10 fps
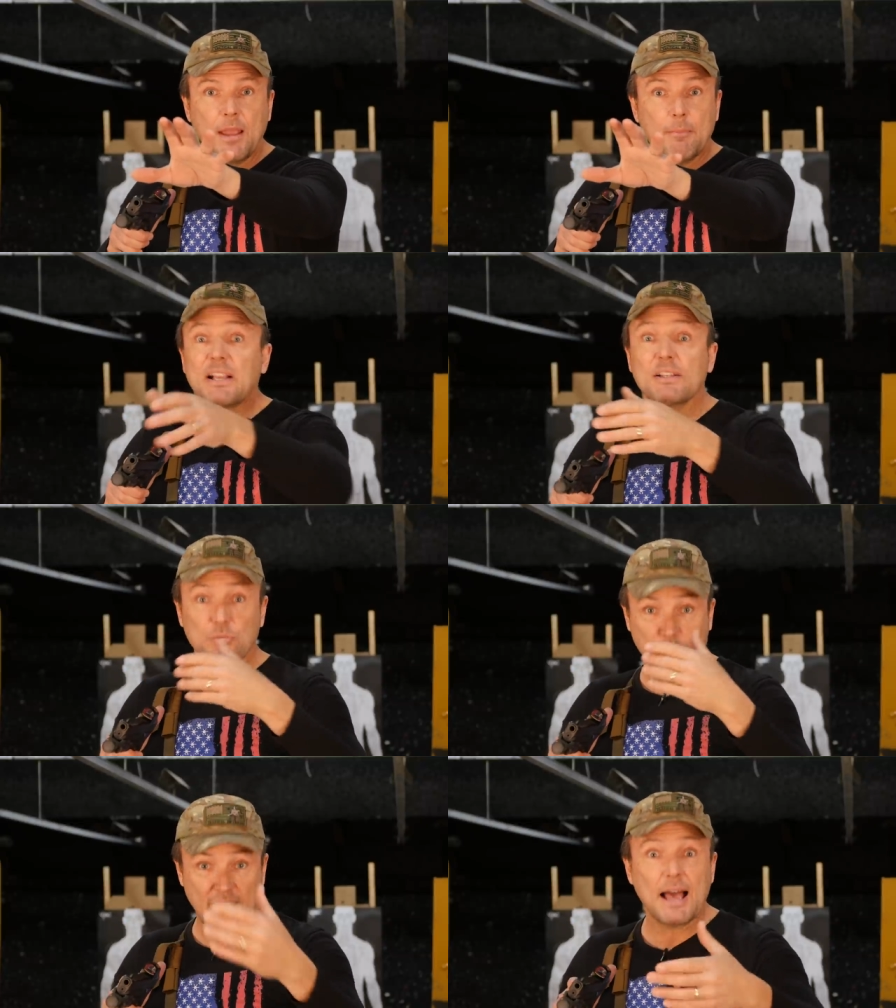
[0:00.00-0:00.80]
Because
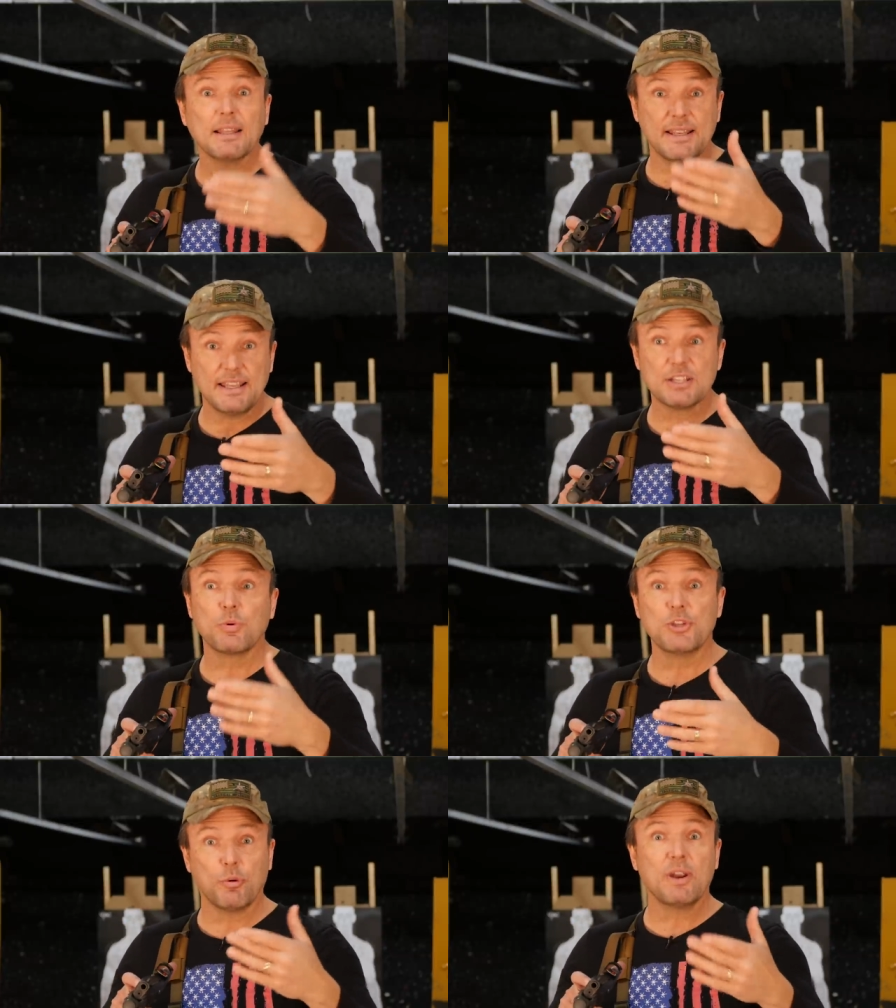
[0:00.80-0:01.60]
the reality is,
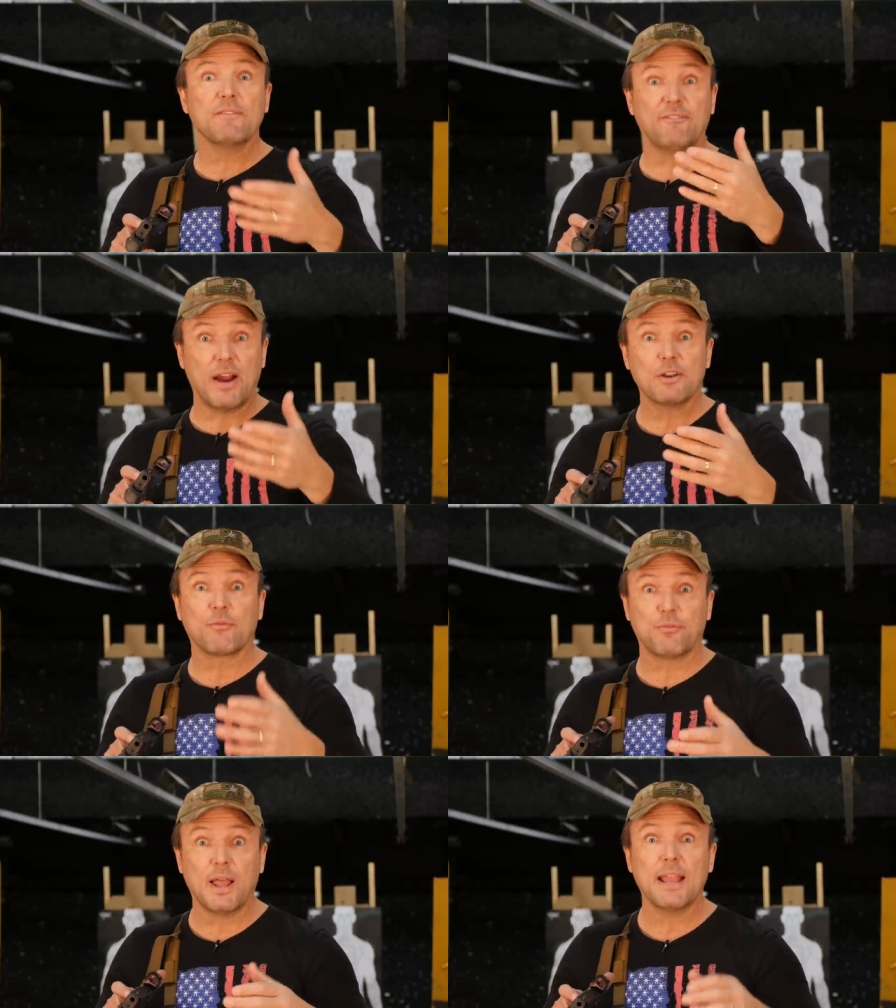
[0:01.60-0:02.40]
when you're in fight or
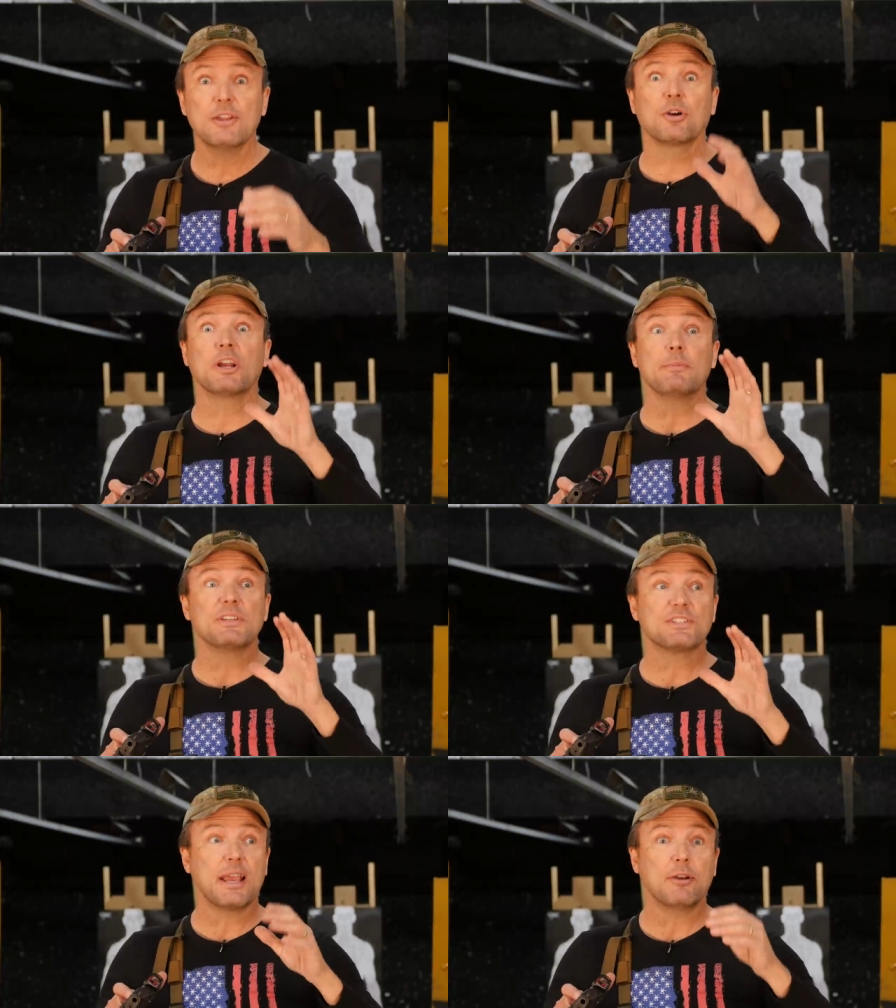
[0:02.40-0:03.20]
flight, you're going to be
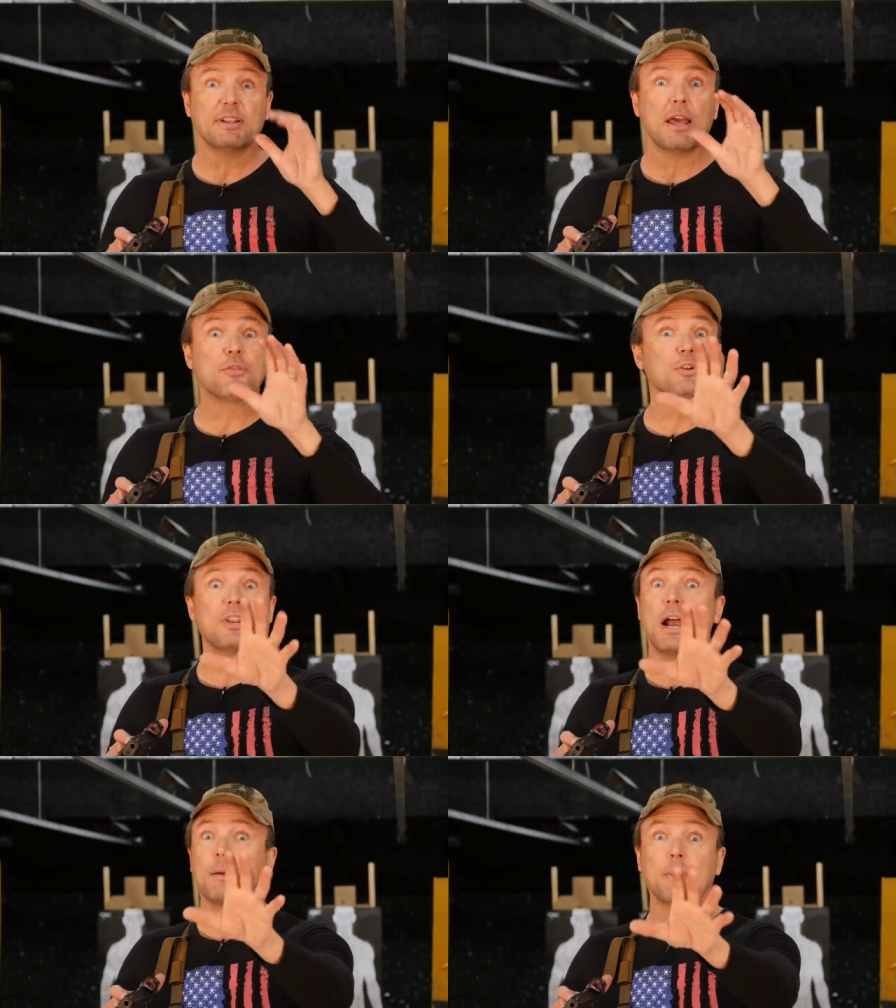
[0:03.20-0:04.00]
scared to death. You're
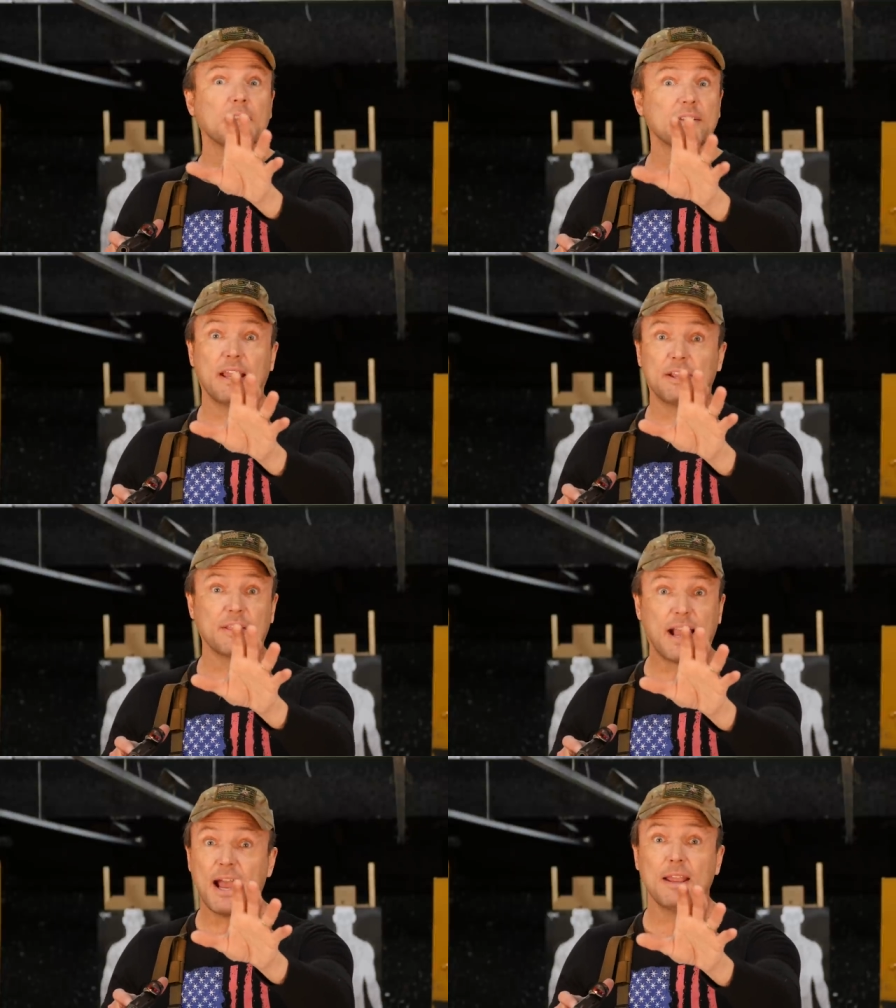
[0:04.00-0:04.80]
not going to be able to take
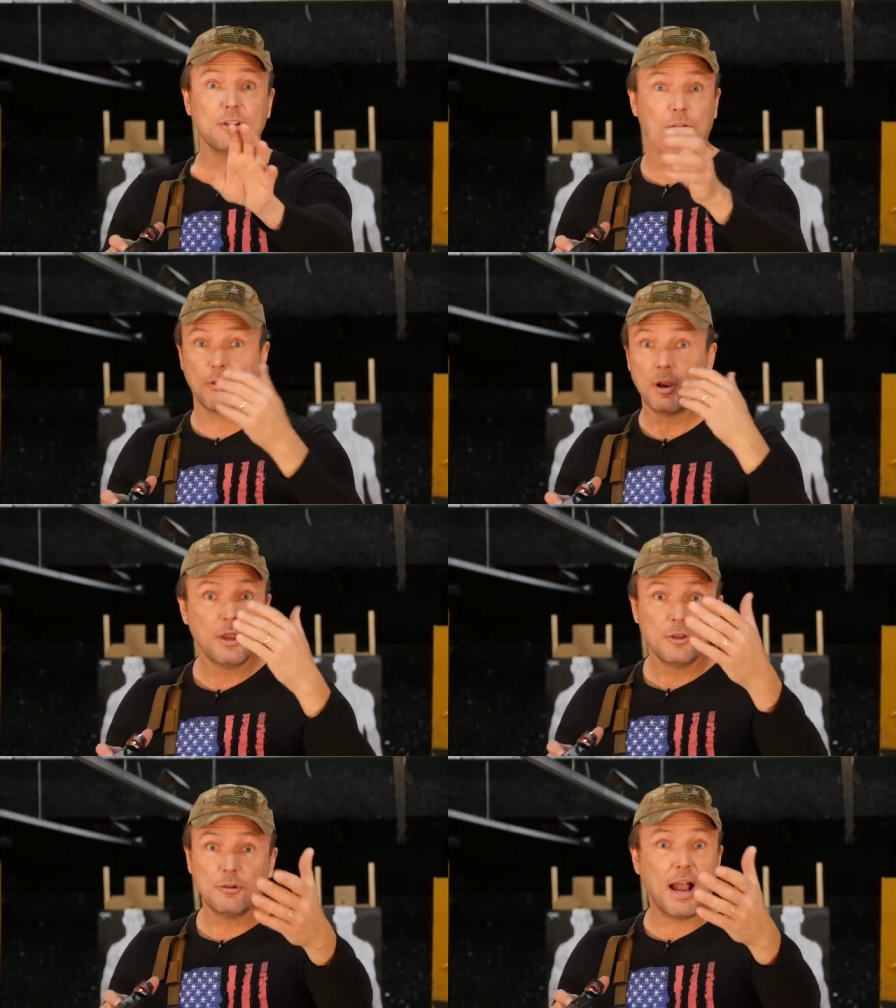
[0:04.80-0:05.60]
the guy, your,
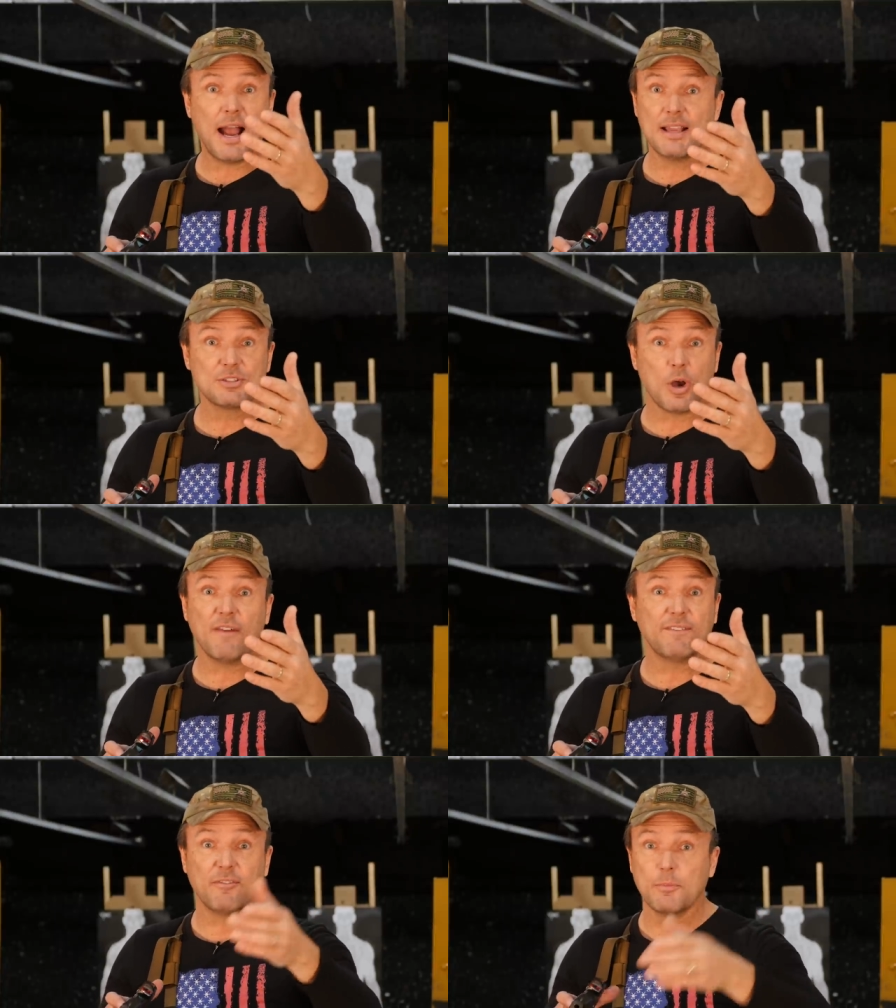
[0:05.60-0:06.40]
your eyes
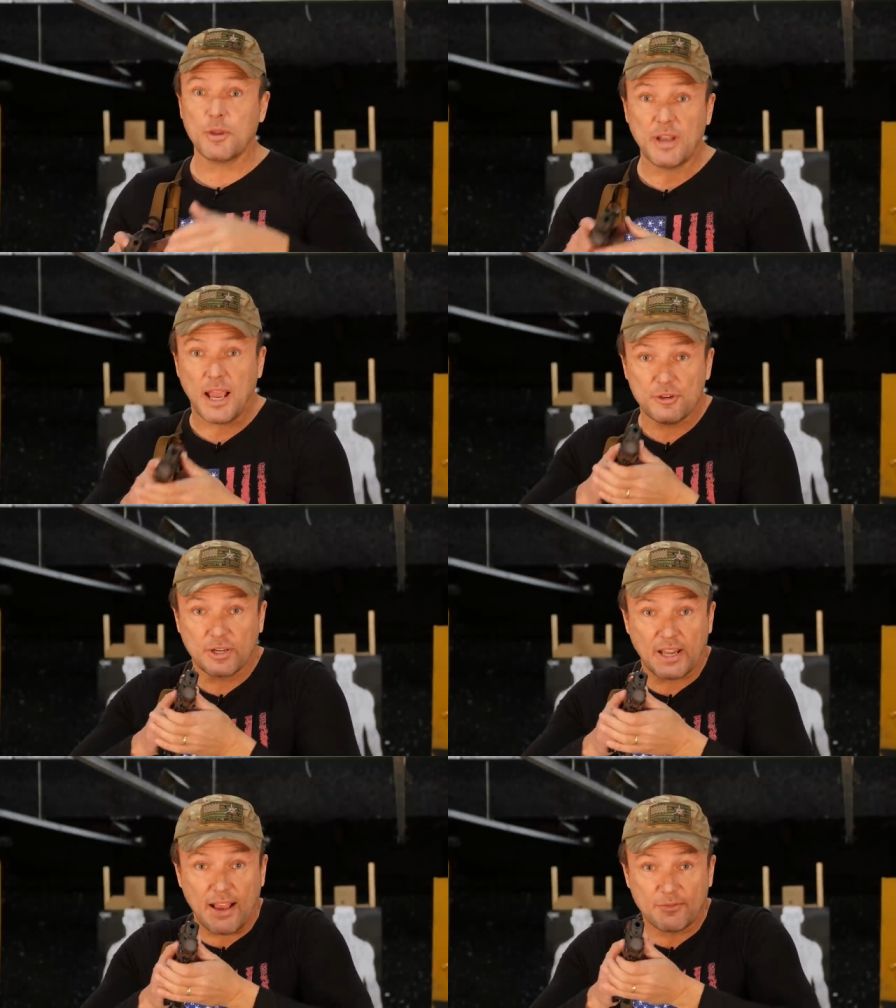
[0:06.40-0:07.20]
off of him. You're not. You're
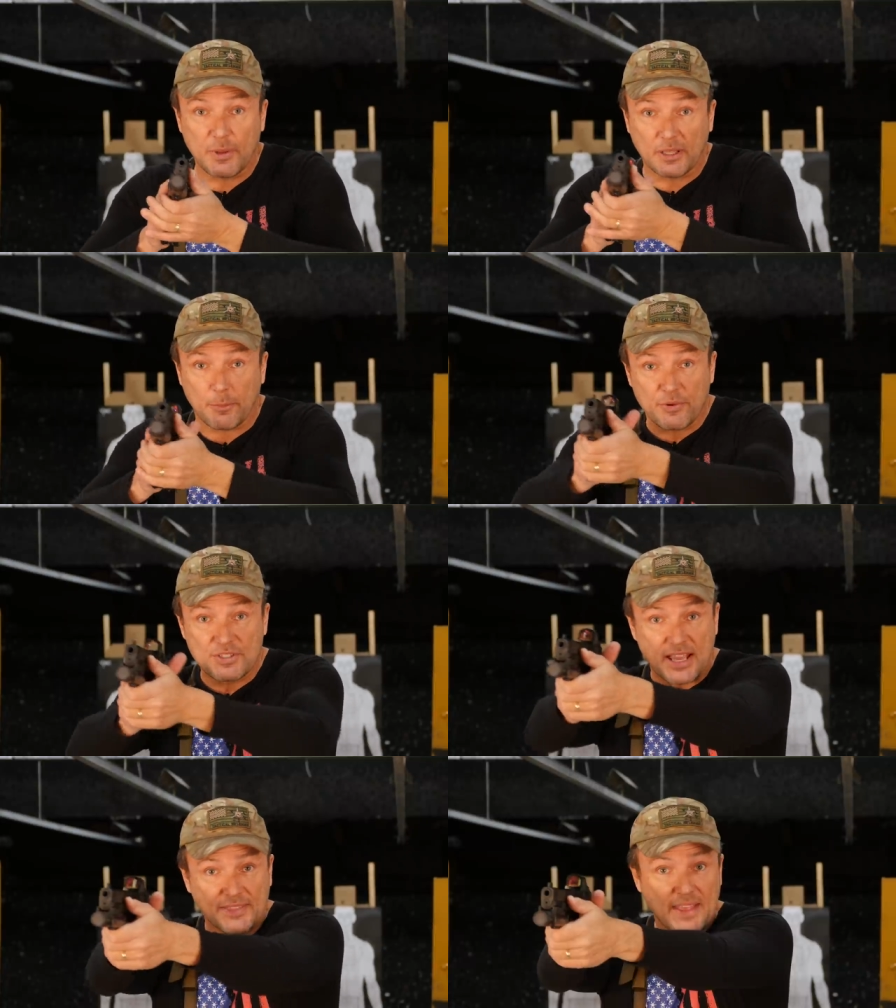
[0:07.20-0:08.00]
going to have to be able to
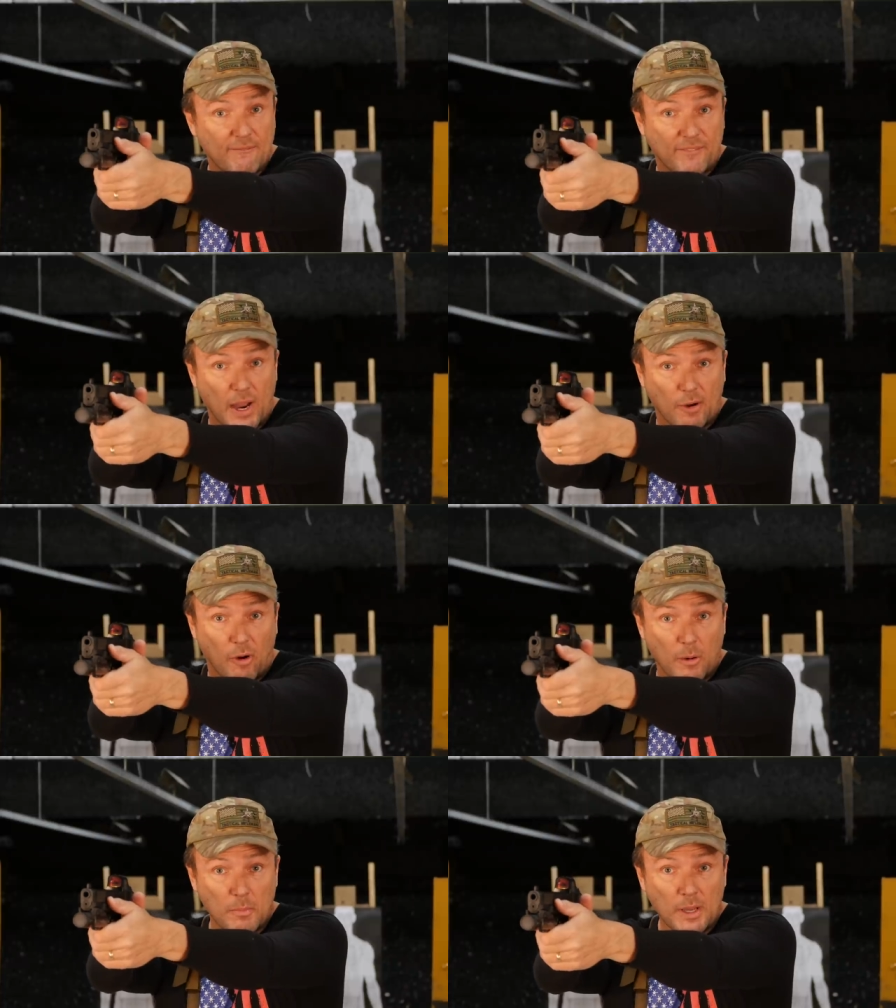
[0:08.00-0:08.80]
present that
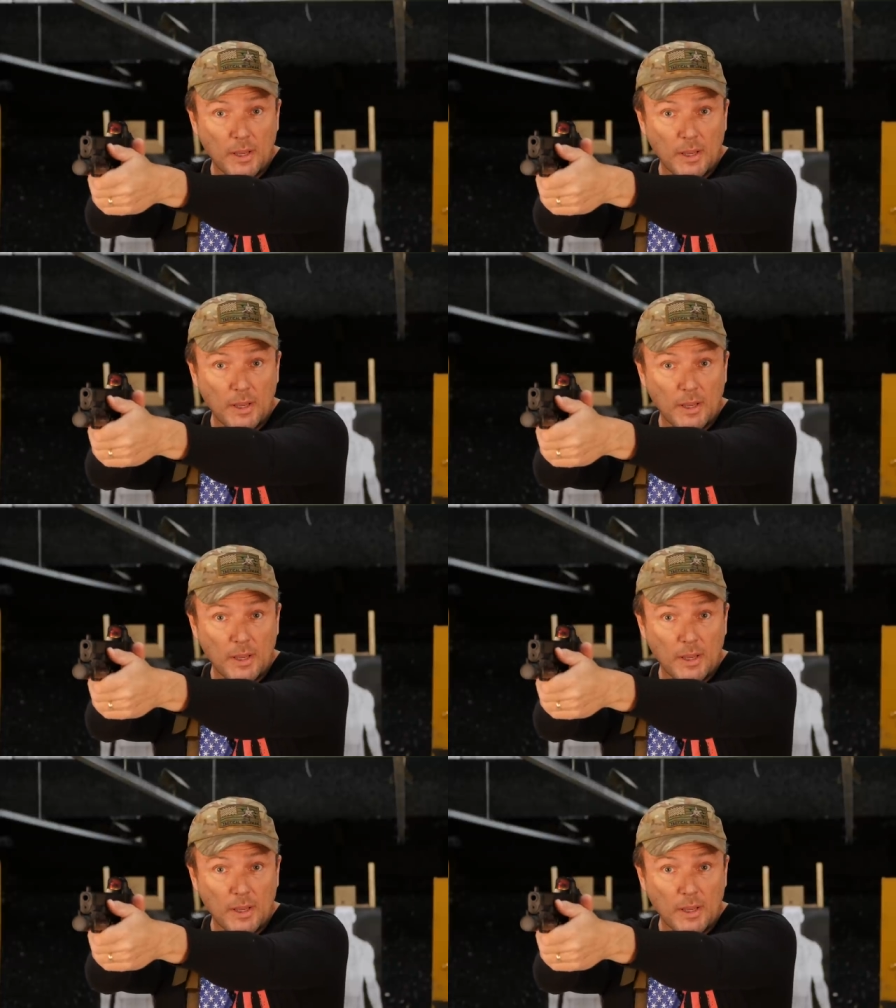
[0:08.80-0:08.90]
firearm.